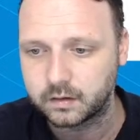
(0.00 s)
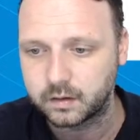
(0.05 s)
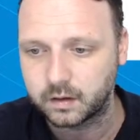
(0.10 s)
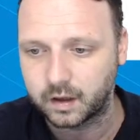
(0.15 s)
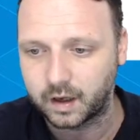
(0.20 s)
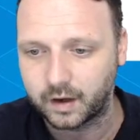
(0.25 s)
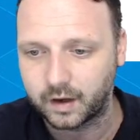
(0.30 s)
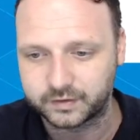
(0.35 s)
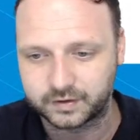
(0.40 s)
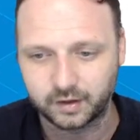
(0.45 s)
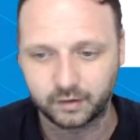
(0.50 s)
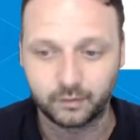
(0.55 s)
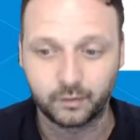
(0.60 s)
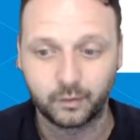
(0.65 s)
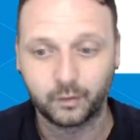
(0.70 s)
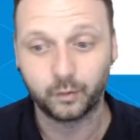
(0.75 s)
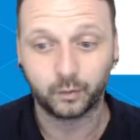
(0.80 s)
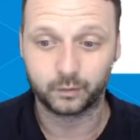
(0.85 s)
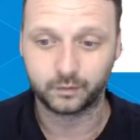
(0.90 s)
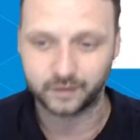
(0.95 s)
I was going,
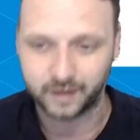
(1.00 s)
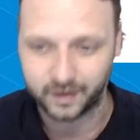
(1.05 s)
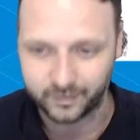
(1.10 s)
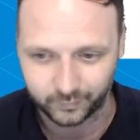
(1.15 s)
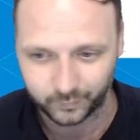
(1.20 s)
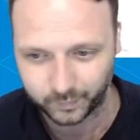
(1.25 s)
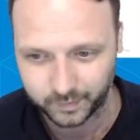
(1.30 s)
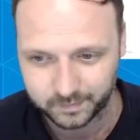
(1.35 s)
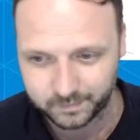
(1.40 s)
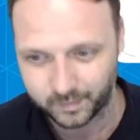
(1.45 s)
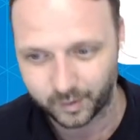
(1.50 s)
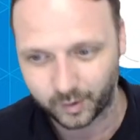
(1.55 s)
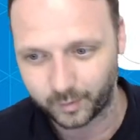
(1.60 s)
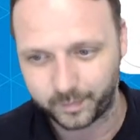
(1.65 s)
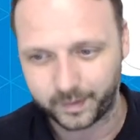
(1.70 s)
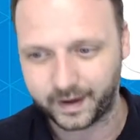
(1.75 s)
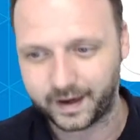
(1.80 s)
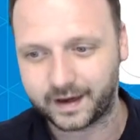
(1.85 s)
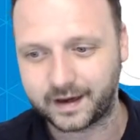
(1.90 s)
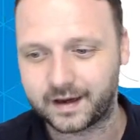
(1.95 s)
oh, level with more
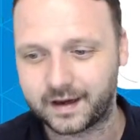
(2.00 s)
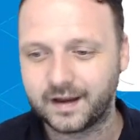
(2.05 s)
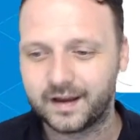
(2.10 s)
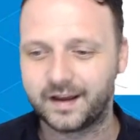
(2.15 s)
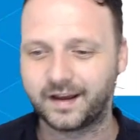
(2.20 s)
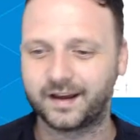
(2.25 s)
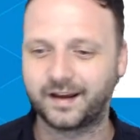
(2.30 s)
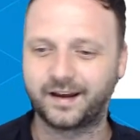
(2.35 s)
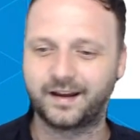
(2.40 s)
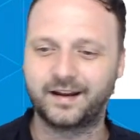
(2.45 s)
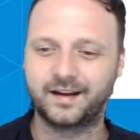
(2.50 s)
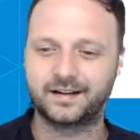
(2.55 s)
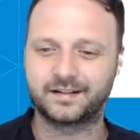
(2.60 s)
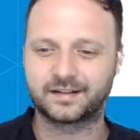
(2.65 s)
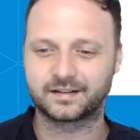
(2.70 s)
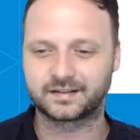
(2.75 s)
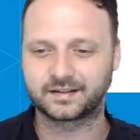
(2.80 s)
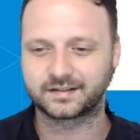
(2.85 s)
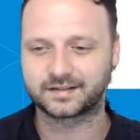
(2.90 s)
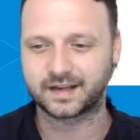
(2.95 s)
pay. It
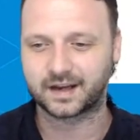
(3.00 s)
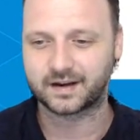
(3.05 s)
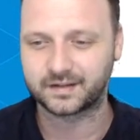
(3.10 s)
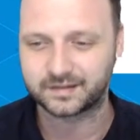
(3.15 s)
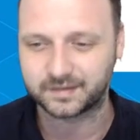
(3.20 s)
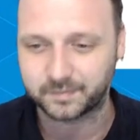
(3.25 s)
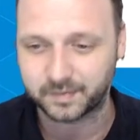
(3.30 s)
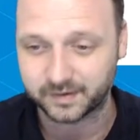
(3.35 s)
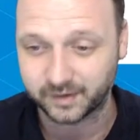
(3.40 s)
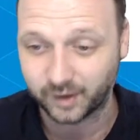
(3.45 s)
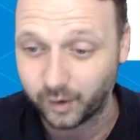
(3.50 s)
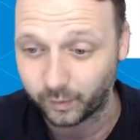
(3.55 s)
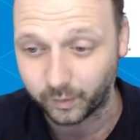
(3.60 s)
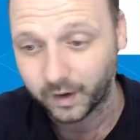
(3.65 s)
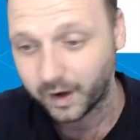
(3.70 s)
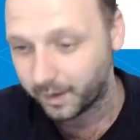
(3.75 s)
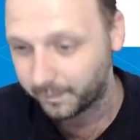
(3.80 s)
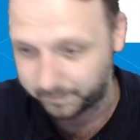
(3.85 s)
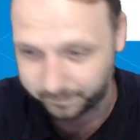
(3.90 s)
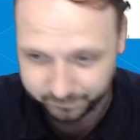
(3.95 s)
doesn't sound as impressive. Oh,
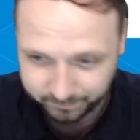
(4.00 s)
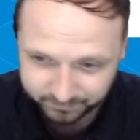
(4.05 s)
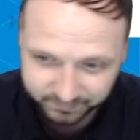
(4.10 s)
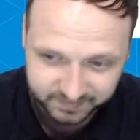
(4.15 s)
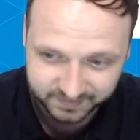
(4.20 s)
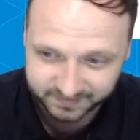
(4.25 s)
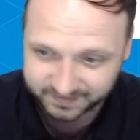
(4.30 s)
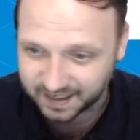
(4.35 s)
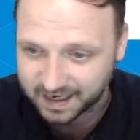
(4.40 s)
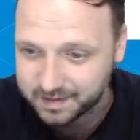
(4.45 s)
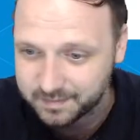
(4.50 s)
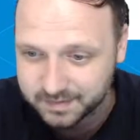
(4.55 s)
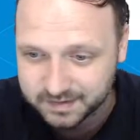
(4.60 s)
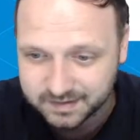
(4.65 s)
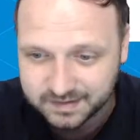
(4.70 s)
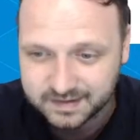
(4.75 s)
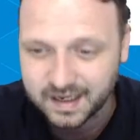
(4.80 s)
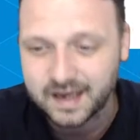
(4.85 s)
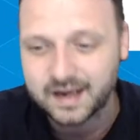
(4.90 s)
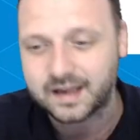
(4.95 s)
same as
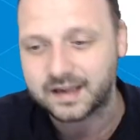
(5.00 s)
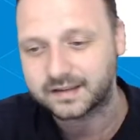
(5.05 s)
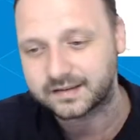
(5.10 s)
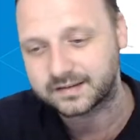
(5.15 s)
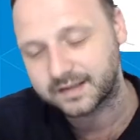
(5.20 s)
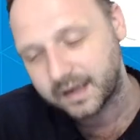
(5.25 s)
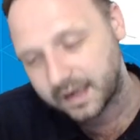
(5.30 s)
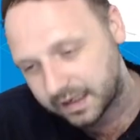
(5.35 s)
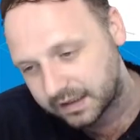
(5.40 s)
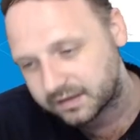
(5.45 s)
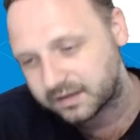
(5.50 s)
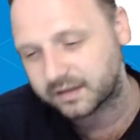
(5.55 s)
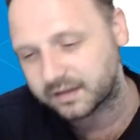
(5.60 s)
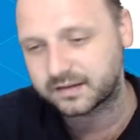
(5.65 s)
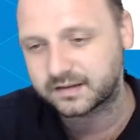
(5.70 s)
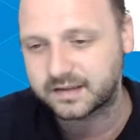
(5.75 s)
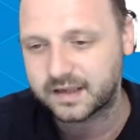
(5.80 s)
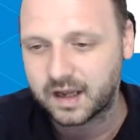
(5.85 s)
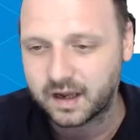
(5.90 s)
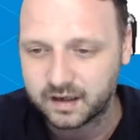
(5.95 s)
Dennis. Doesn't
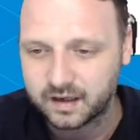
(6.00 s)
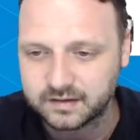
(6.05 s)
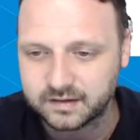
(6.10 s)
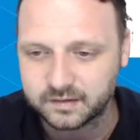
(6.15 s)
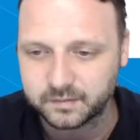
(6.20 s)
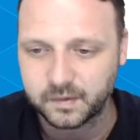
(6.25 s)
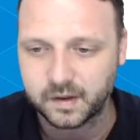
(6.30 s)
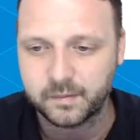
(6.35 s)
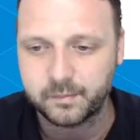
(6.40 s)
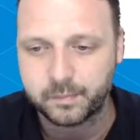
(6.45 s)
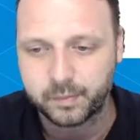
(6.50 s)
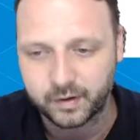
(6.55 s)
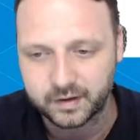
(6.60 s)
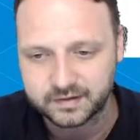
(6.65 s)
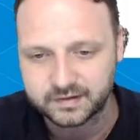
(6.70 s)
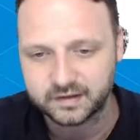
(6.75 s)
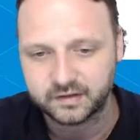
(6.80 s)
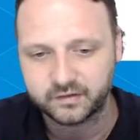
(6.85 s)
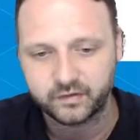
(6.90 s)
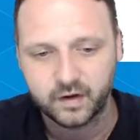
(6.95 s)
sound as
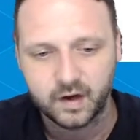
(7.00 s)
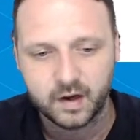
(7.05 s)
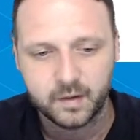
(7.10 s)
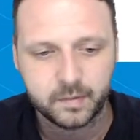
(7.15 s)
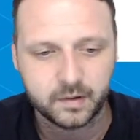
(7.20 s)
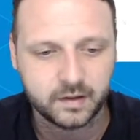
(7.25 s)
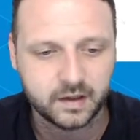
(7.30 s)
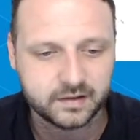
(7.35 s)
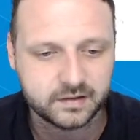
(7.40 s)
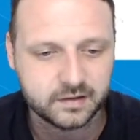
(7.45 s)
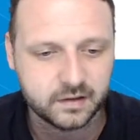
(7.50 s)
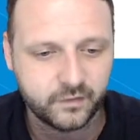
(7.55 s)
impressive, but let's not